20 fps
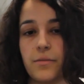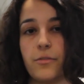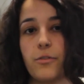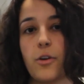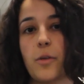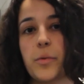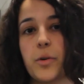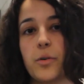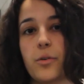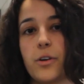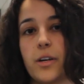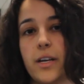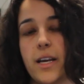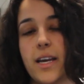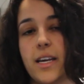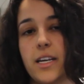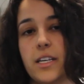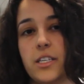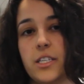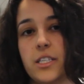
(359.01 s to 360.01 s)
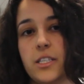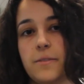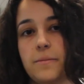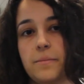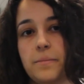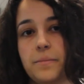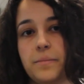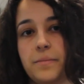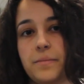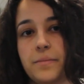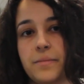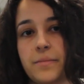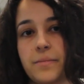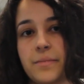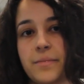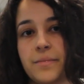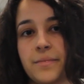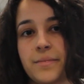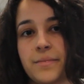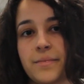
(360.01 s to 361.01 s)
from an early age.
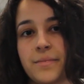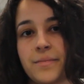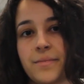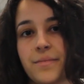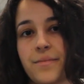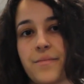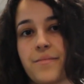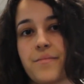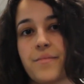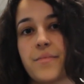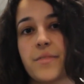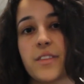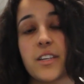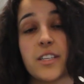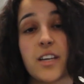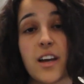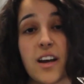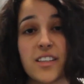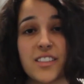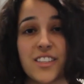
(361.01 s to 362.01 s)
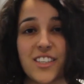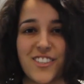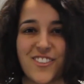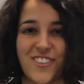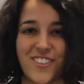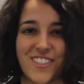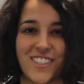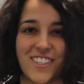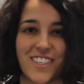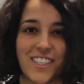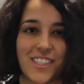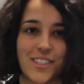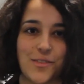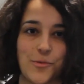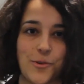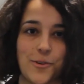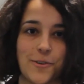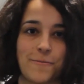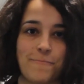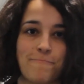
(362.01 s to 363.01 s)
The task is not an easy
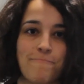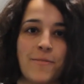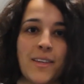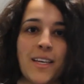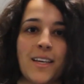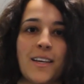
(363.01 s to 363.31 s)
one,